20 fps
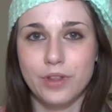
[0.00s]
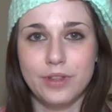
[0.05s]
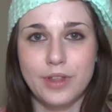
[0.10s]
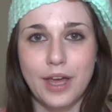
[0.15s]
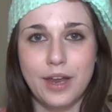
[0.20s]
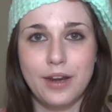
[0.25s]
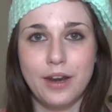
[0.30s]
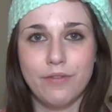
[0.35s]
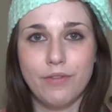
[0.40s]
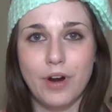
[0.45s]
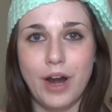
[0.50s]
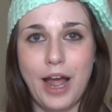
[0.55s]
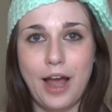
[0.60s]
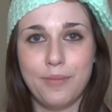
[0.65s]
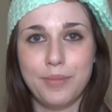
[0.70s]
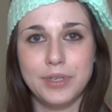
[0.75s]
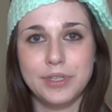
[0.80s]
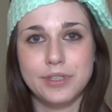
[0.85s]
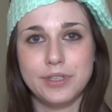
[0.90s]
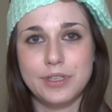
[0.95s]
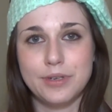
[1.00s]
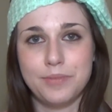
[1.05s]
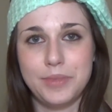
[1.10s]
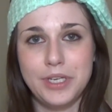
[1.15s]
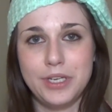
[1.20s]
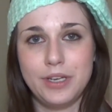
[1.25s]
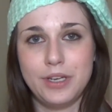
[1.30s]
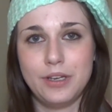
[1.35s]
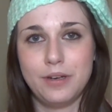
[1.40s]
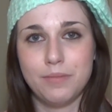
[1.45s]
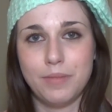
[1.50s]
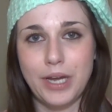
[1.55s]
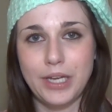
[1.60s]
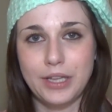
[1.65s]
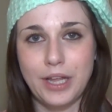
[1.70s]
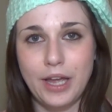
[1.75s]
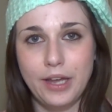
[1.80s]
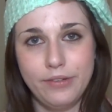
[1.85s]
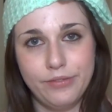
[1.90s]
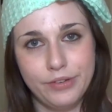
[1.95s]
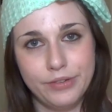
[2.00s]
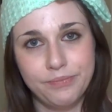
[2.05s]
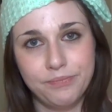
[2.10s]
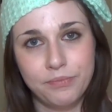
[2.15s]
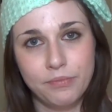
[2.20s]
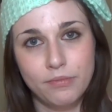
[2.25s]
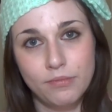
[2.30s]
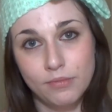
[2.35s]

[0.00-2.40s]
that that never happens to me in my life.